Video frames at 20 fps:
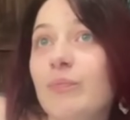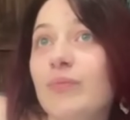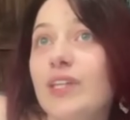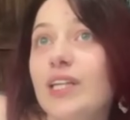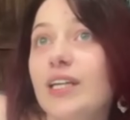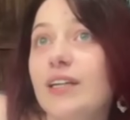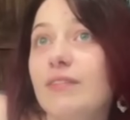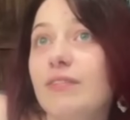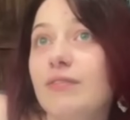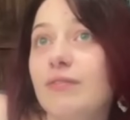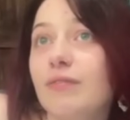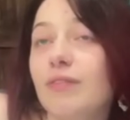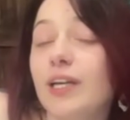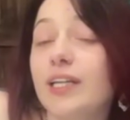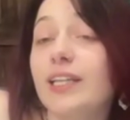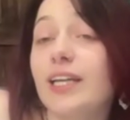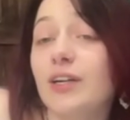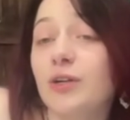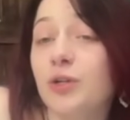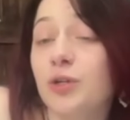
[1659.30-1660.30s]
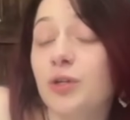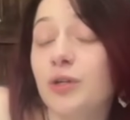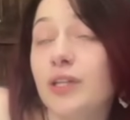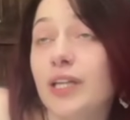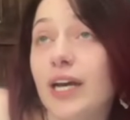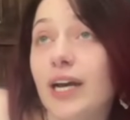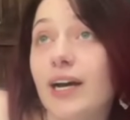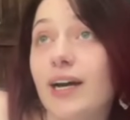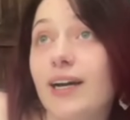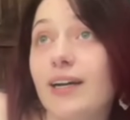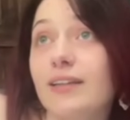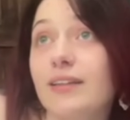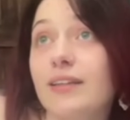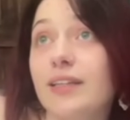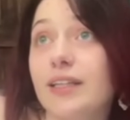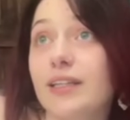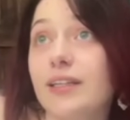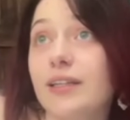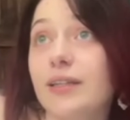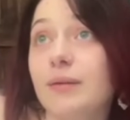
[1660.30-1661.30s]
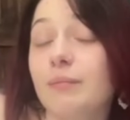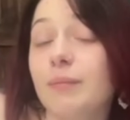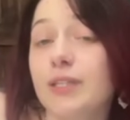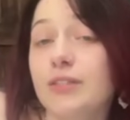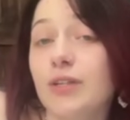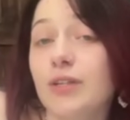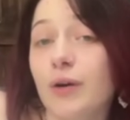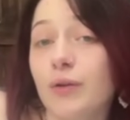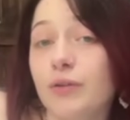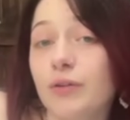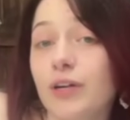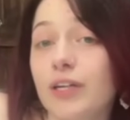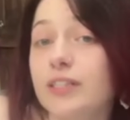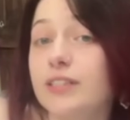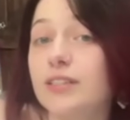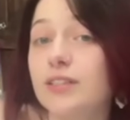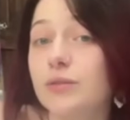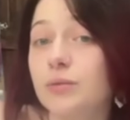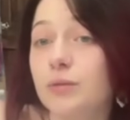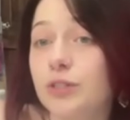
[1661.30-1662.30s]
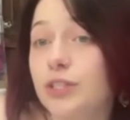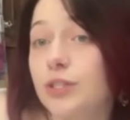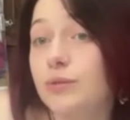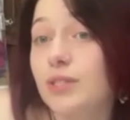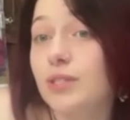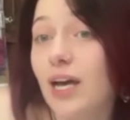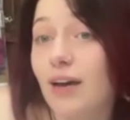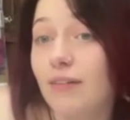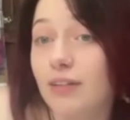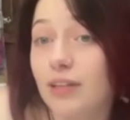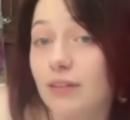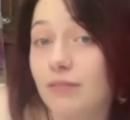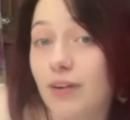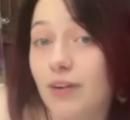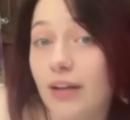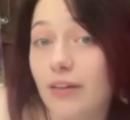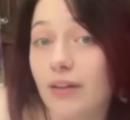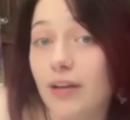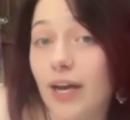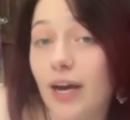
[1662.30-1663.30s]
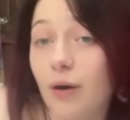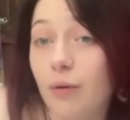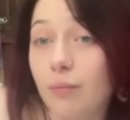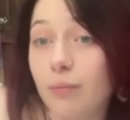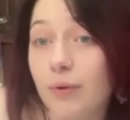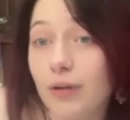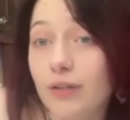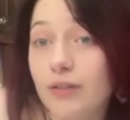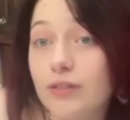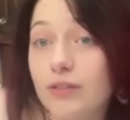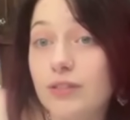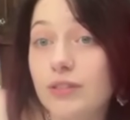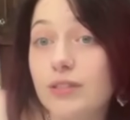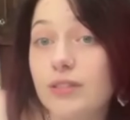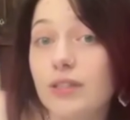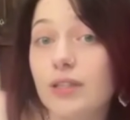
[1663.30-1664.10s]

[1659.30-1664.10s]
if like that girl that had the mental health crisis where she was having the violent outburst,